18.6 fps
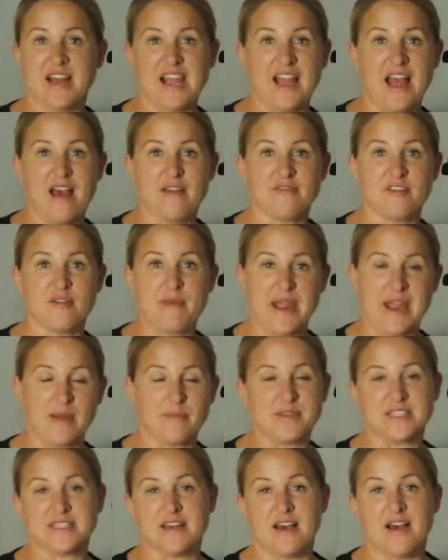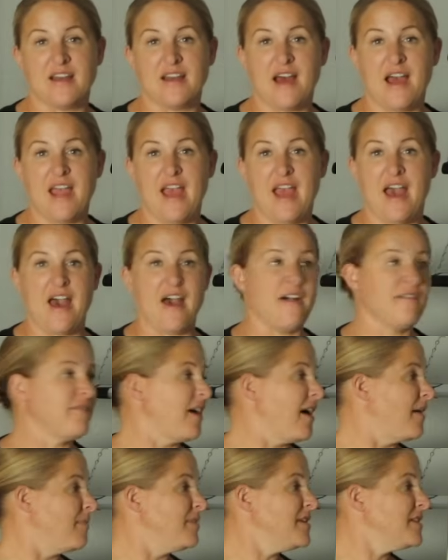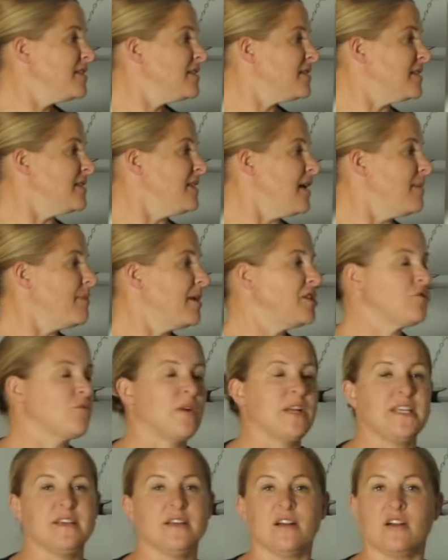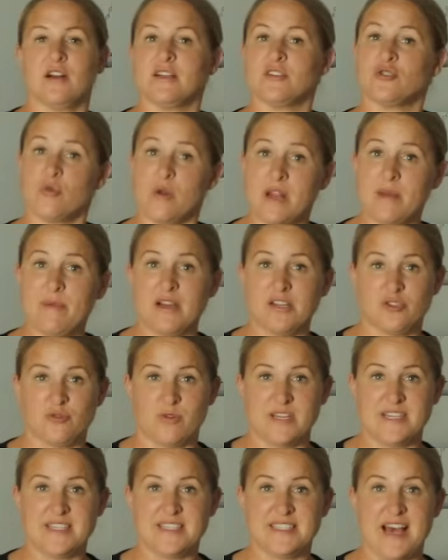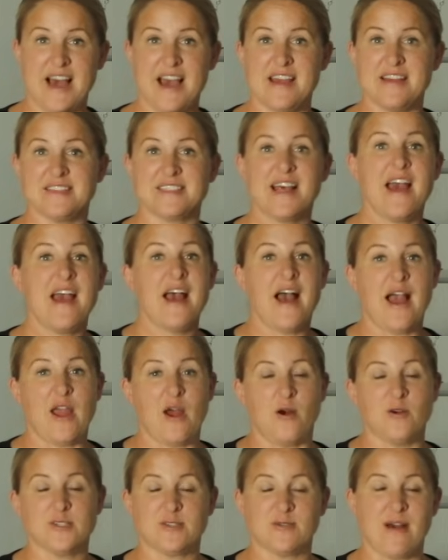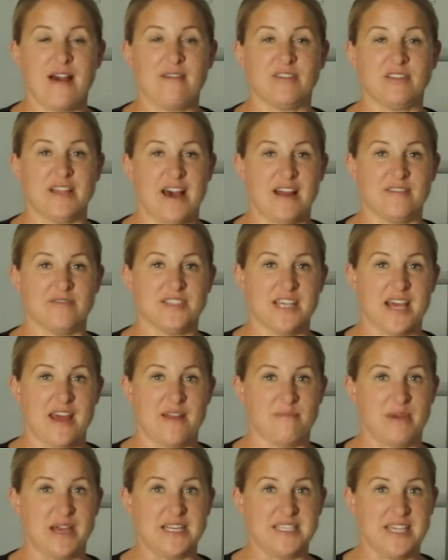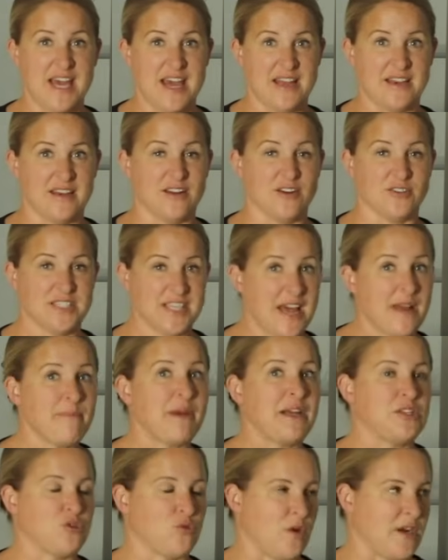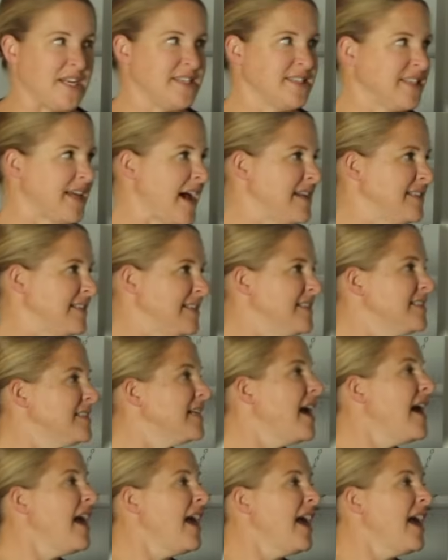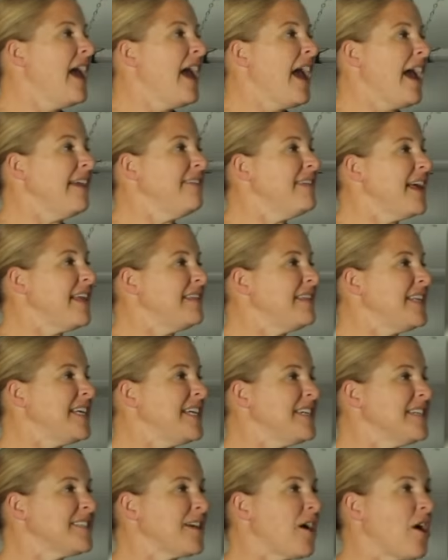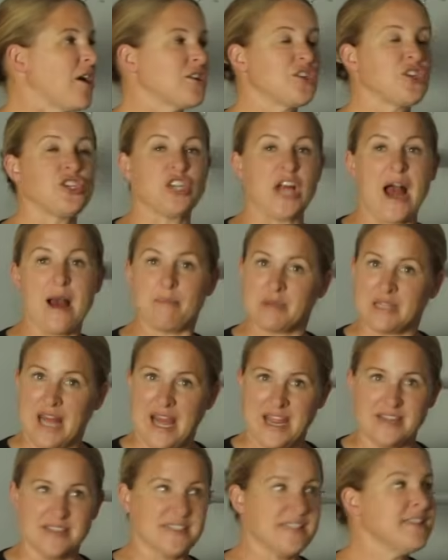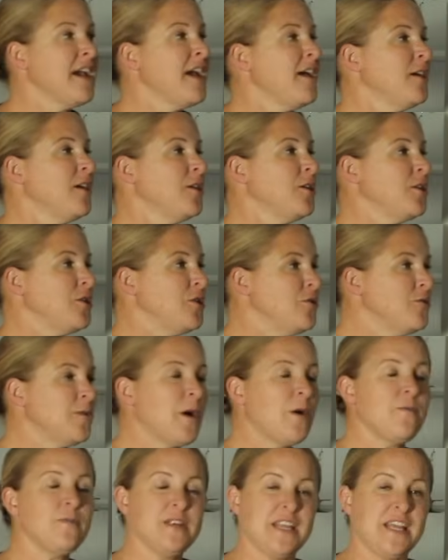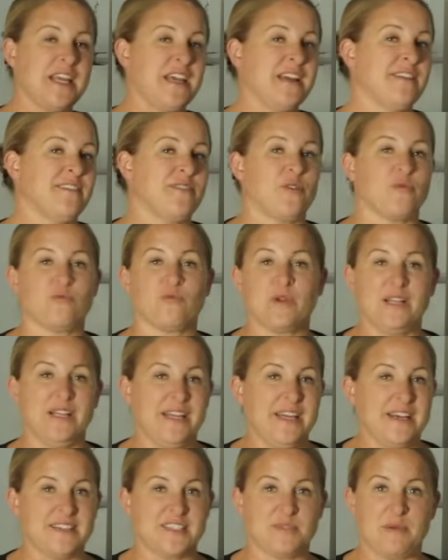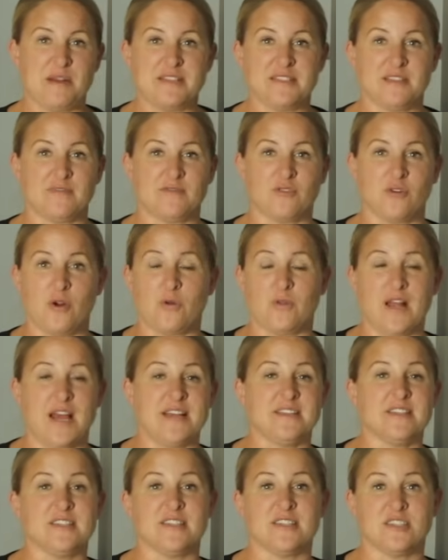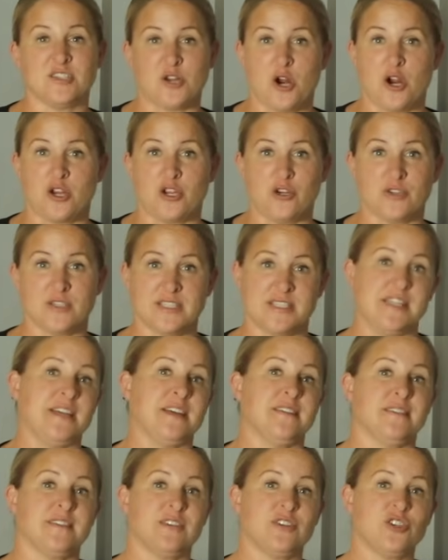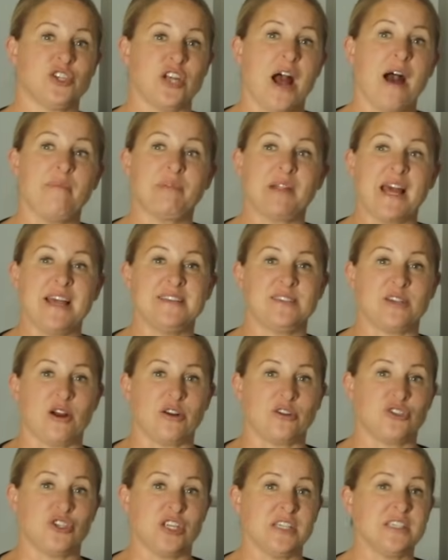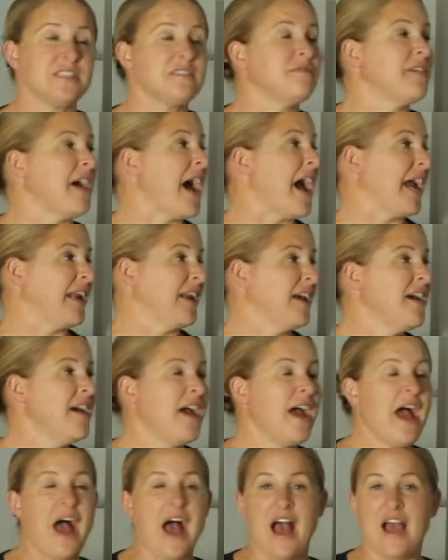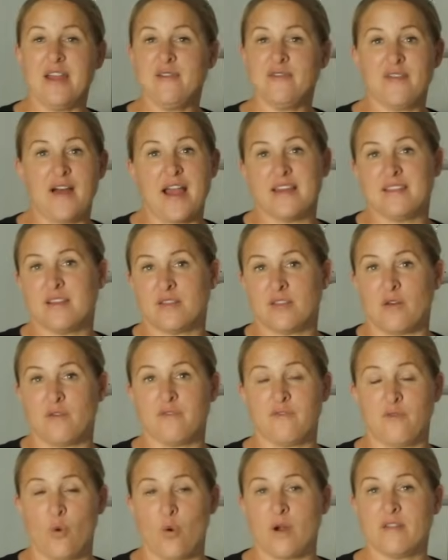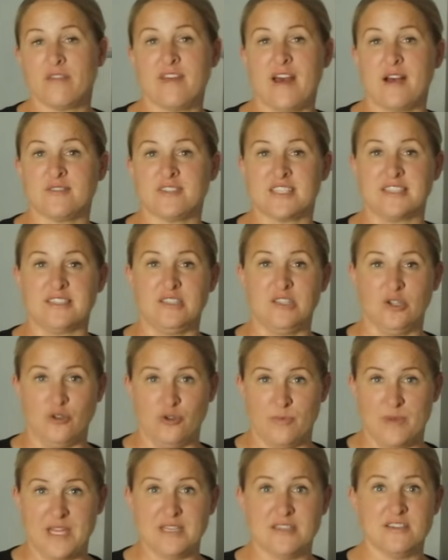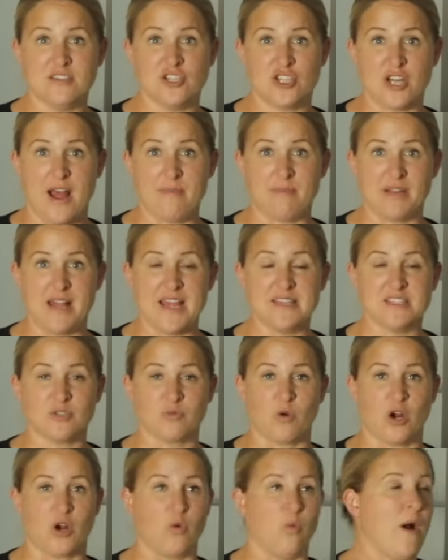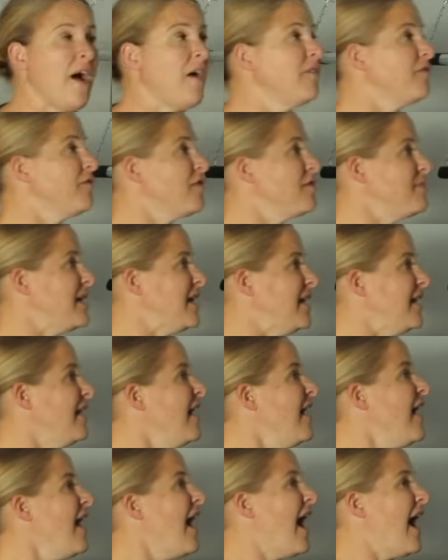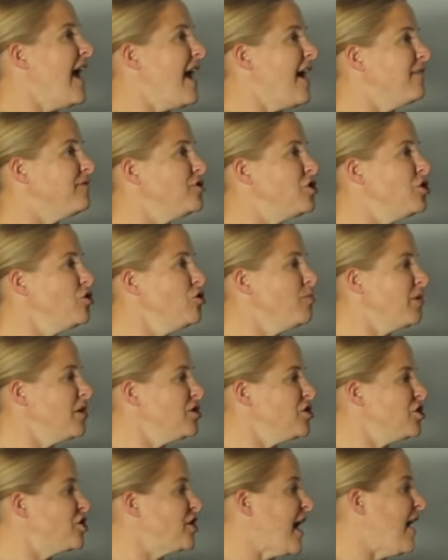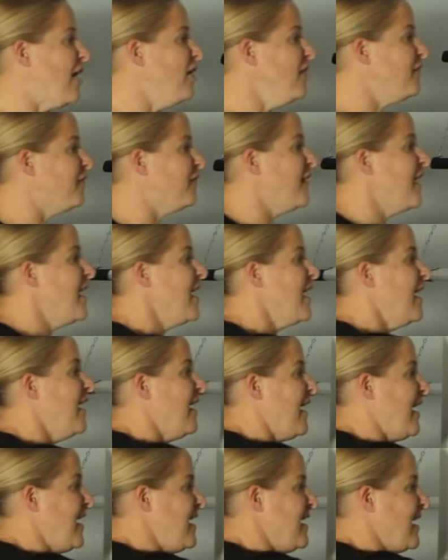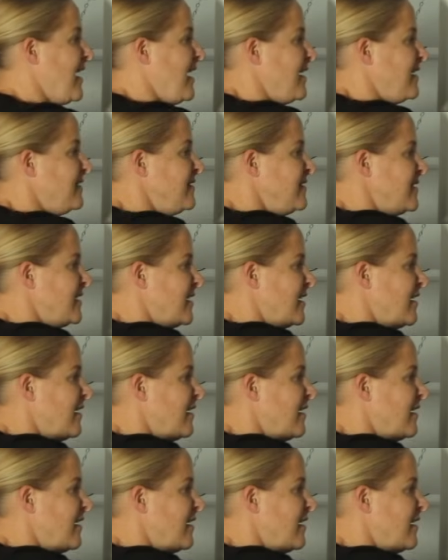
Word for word: I got from Amazon. I have, um, this is a 10 by 20 or a 20 by 20 size. I also have a lot of 10 by 10 or 10 by 20 sizes. And then these are shop lights. You don't need the really expensive grow lights to start your seeds. Shop lights are just fine. I find that the 4,000 lumen shop lights work well for me. I have two per shelf and